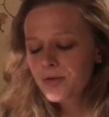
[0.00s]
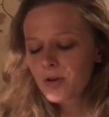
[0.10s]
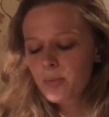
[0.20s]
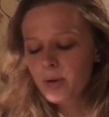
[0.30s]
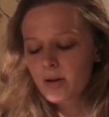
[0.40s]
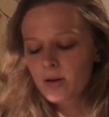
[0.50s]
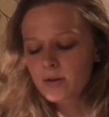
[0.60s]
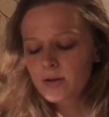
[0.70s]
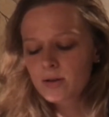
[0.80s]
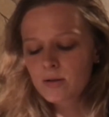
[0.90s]
few
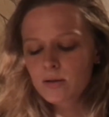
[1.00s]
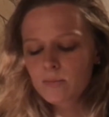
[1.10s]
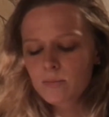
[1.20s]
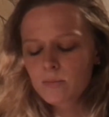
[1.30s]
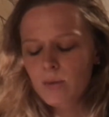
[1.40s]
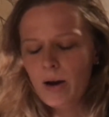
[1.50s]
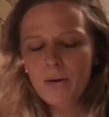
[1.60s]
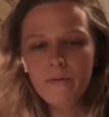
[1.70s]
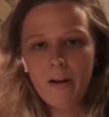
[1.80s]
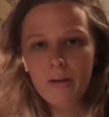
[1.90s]
builds, I
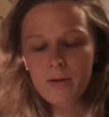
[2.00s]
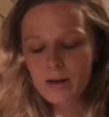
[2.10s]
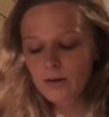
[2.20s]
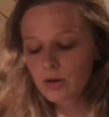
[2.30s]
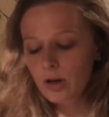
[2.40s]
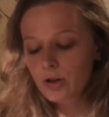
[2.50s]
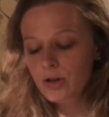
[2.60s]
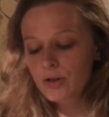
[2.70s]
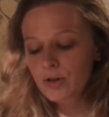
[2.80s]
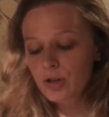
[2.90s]
would follow the
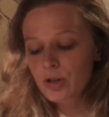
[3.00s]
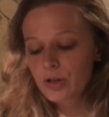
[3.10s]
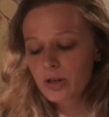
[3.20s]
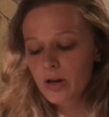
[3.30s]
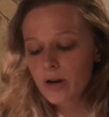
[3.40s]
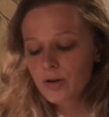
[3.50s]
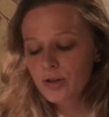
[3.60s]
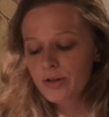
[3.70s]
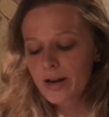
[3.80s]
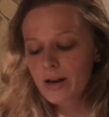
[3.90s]
instructions just to
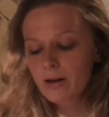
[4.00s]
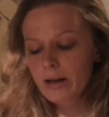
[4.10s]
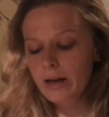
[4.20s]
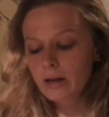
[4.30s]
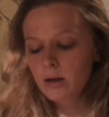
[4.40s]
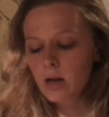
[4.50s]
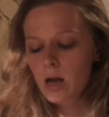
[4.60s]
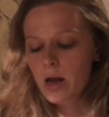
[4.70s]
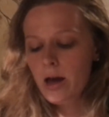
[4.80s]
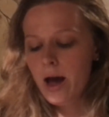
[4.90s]
understand like
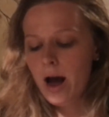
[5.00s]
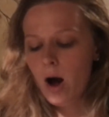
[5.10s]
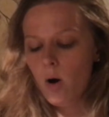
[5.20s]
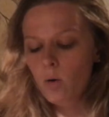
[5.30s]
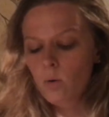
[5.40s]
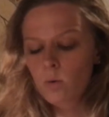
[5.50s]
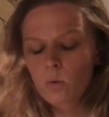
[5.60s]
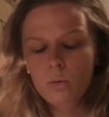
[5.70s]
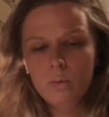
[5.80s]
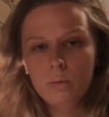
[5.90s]

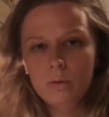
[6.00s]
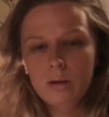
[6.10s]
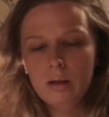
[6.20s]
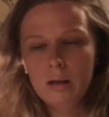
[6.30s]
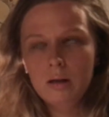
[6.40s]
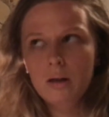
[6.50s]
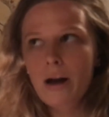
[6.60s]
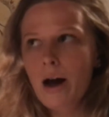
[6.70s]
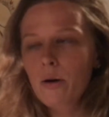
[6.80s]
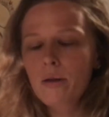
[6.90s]
how
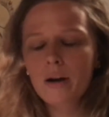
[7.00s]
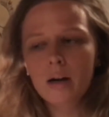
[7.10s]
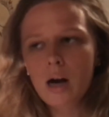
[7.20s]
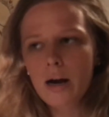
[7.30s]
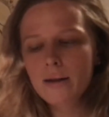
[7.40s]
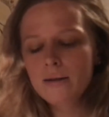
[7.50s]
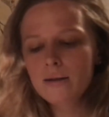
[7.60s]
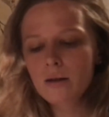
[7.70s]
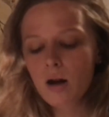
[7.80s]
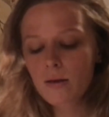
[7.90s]
their
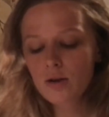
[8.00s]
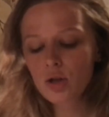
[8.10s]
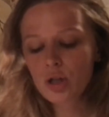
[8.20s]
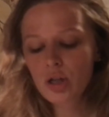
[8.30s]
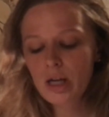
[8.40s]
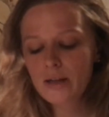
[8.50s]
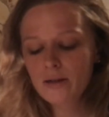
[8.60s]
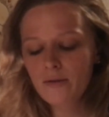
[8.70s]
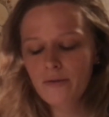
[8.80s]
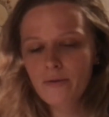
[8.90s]
cuts on the sheets
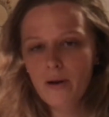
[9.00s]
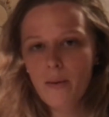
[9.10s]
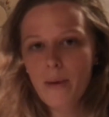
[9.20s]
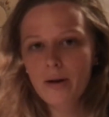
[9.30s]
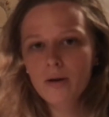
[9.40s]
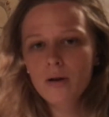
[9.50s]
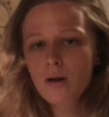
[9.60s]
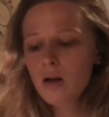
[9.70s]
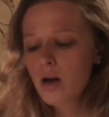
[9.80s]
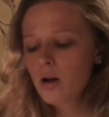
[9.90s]
of metal
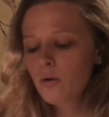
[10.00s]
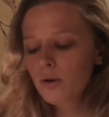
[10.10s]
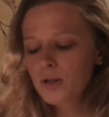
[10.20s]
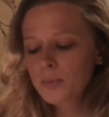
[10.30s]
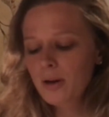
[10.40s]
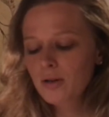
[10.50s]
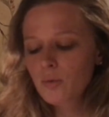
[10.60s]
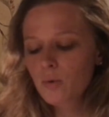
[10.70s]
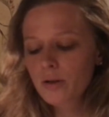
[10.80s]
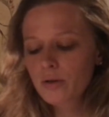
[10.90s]
correspond to
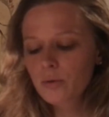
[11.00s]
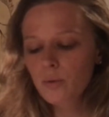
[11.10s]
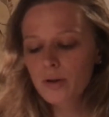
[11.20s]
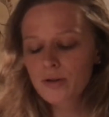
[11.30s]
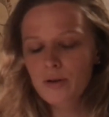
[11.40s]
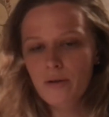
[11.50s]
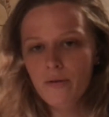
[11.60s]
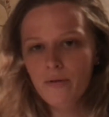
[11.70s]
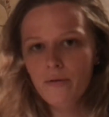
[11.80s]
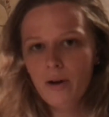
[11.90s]
what sorts
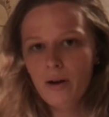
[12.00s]
of